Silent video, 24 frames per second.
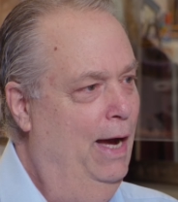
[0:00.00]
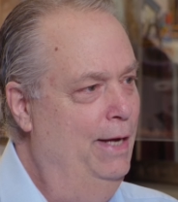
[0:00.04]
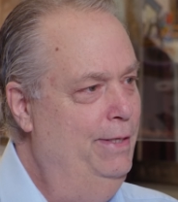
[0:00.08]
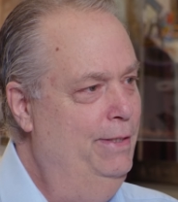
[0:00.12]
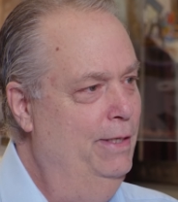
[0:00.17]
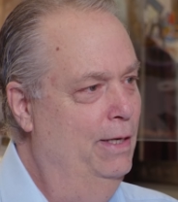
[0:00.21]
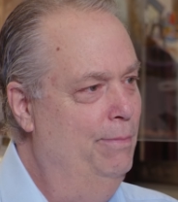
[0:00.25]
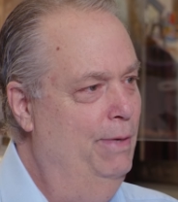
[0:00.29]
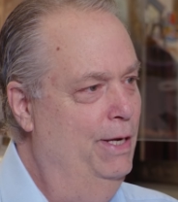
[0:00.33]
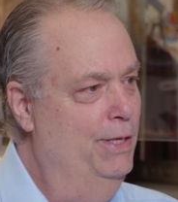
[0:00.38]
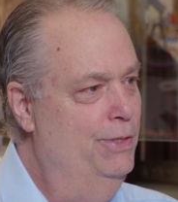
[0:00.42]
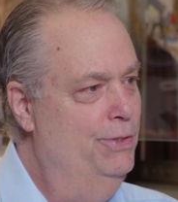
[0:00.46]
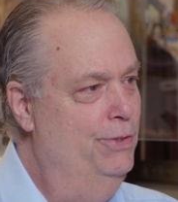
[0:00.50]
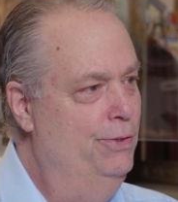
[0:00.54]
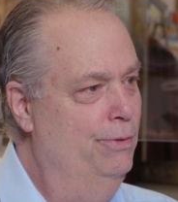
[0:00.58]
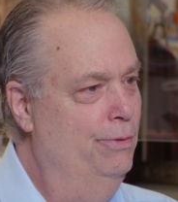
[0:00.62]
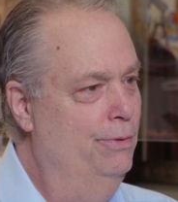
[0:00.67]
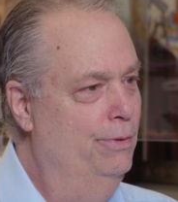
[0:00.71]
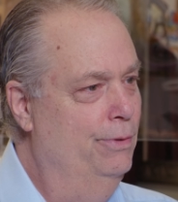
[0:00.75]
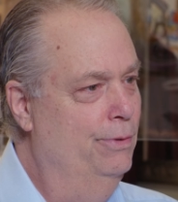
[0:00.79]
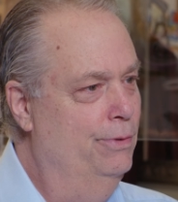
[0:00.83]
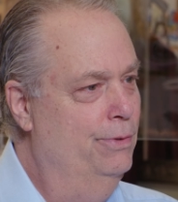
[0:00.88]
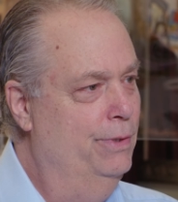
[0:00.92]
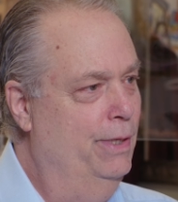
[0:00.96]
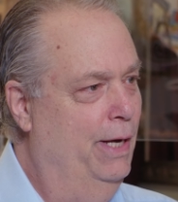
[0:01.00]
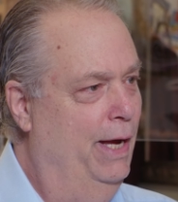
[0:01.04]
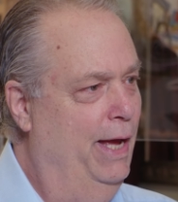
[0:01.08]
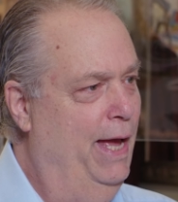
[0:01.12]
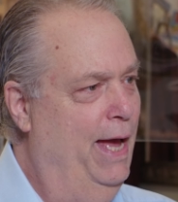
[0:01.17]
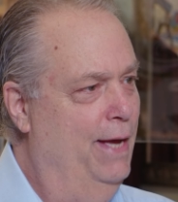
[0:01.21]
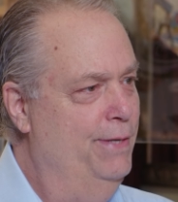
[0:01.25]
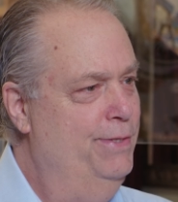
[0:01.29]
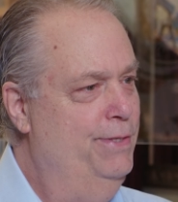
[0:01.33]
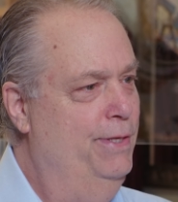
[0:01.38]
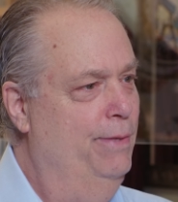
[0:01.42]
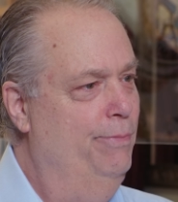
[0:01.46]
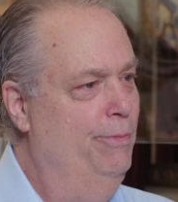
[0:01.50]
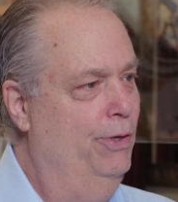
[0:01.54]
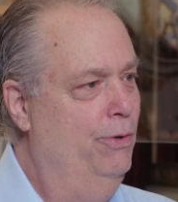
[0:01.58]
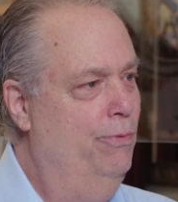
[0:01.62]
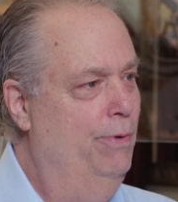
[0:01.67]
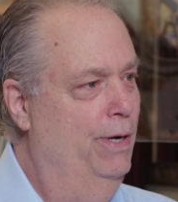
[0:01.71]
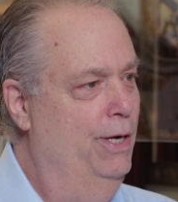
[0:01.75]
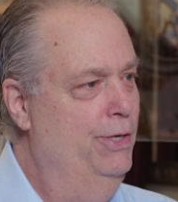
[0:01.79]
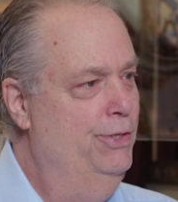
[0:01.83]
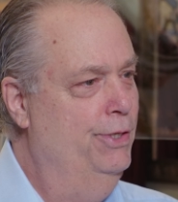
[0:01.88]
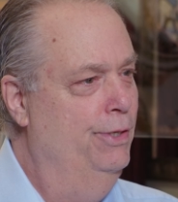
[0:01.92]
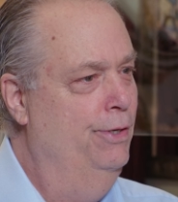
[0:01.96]
I tell my students, I ask them the
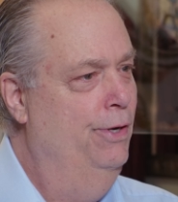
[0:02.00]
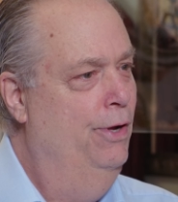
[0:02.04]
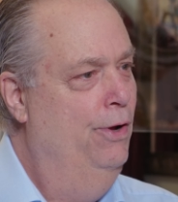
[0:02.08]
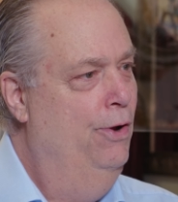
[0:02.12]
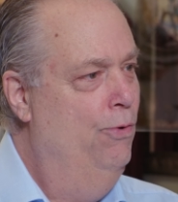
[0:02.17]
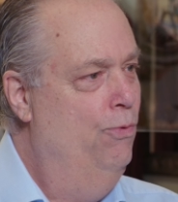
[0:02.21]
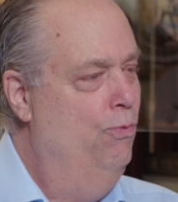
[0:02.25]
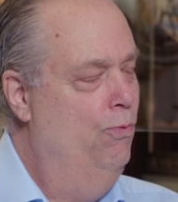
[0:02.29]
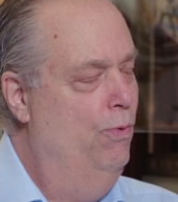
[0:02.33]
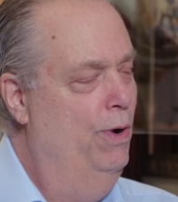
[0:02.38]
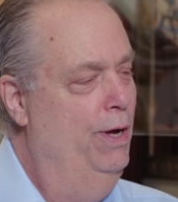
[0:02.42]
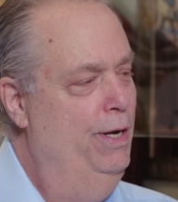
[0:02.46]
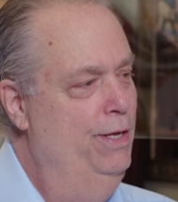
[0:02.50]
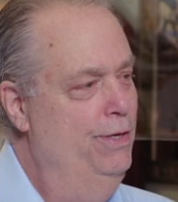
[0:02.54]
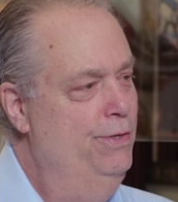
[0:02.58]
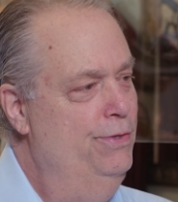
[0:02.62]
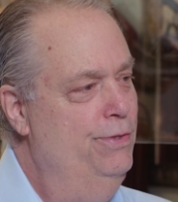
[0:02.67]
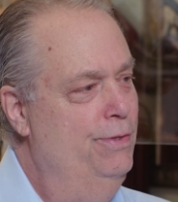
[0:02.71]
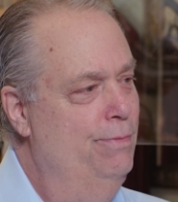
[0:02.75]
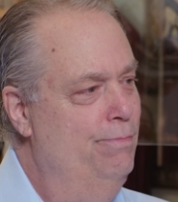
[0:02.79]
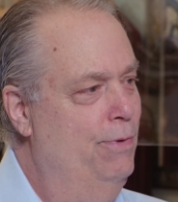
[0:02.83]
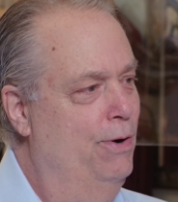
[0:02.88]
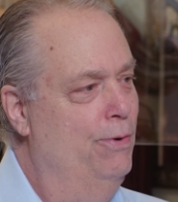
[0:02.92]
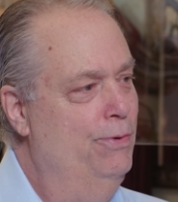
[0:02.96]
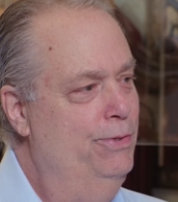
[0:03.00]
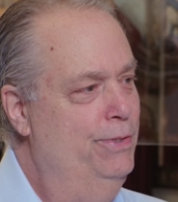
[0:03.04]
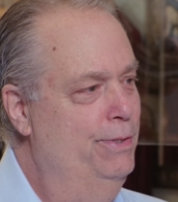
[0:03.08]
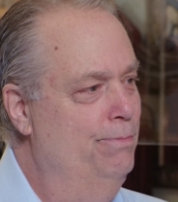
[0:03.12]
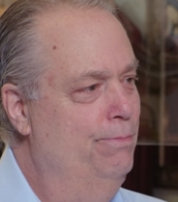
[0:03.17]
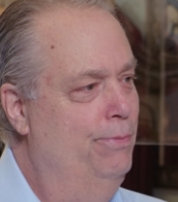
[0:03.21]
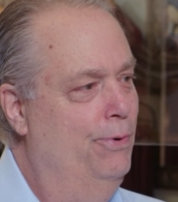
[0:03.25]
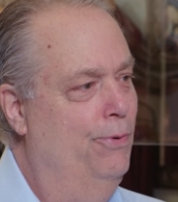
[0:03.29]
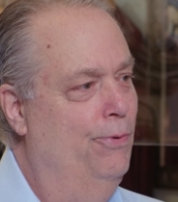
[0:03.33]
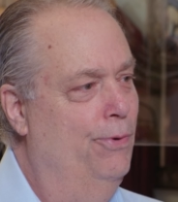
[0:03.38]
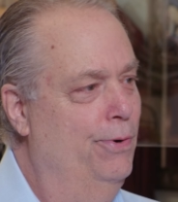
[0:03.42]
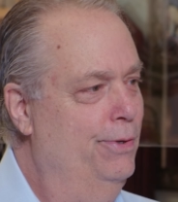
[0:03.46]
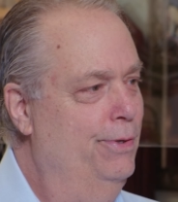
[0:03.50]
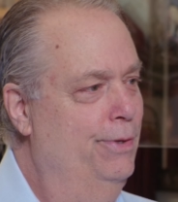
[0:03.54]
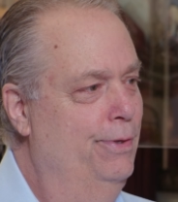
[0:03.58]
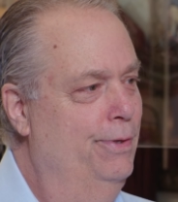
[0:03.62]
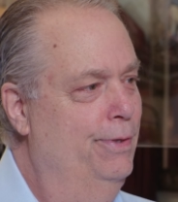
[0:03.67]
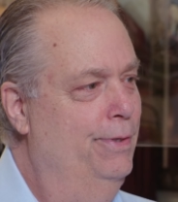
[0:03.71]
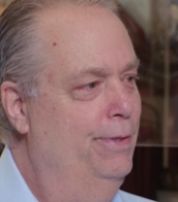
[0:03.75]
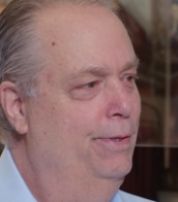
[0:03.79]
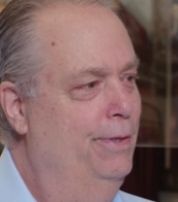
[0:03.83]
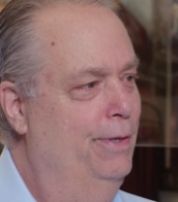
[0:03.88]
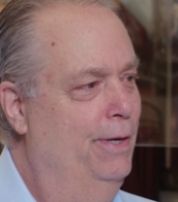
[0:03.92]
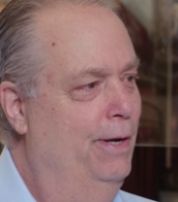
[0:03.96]
question, what is the most
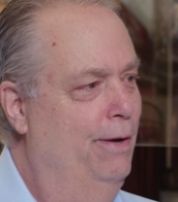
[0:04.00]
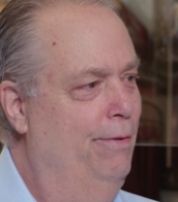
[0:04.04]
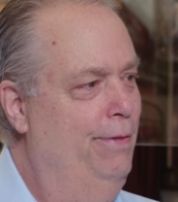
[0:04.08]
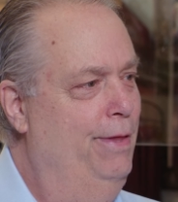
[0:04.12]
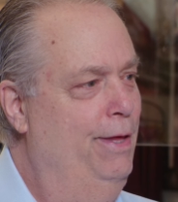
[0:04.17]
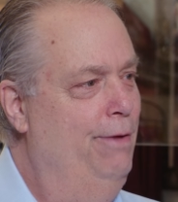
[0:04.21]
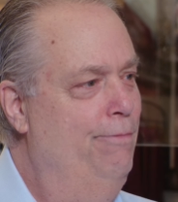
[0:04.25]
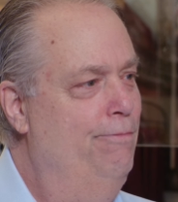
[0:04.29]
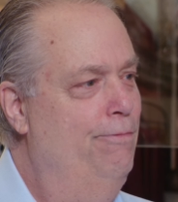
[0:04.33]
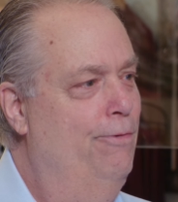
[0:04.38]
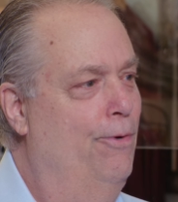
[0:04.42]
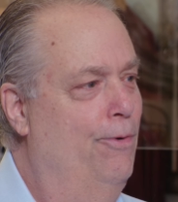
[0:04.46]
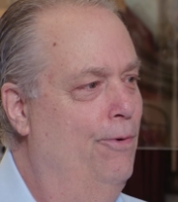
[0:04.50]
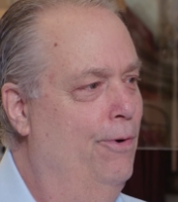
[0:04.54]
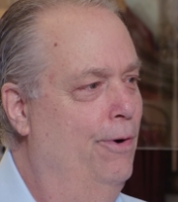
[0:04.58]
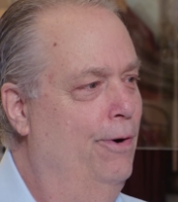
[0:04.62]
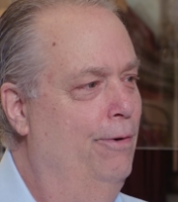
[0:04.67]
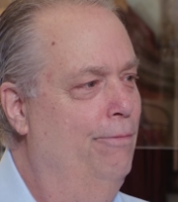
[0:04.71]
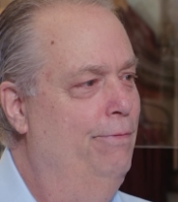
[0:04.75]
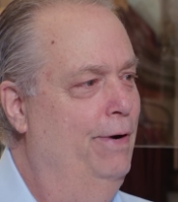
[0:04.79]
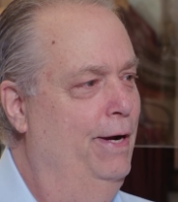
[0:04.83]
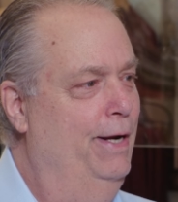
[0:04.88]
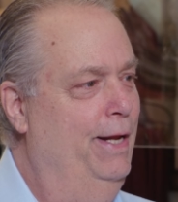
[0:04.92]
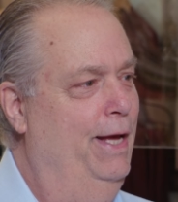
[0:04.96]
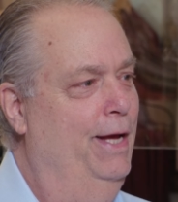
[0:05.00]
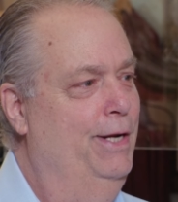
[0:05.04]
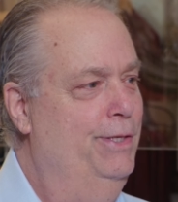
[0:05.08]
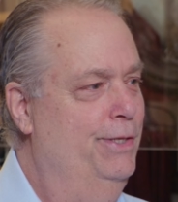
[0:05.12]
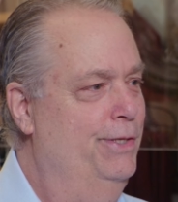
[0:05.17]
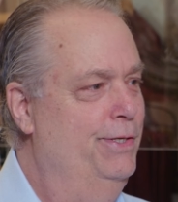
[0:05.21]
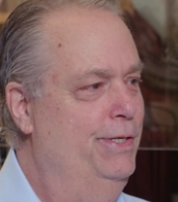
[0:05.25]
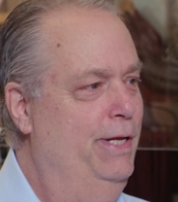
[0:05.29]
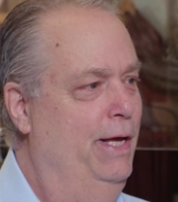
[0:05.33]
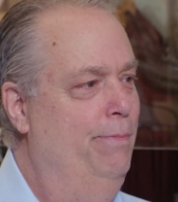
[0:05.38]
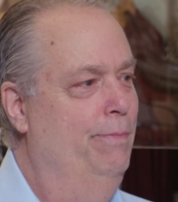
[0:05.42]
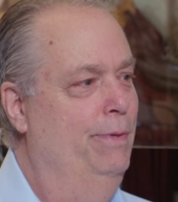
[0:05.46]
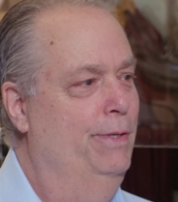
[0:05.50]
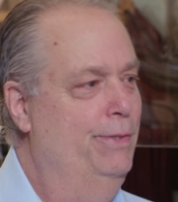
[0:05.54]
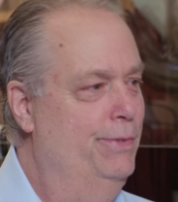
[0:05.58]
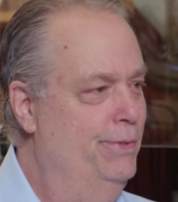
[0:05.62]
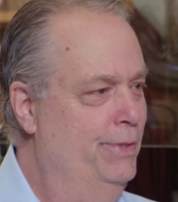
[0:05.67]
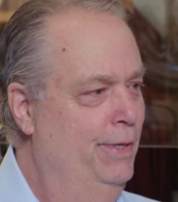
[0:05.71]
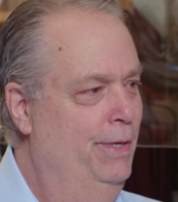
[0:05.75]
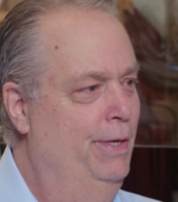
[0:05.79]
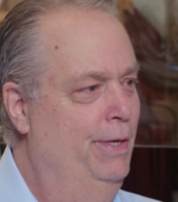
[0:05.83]
important of the four financial statements?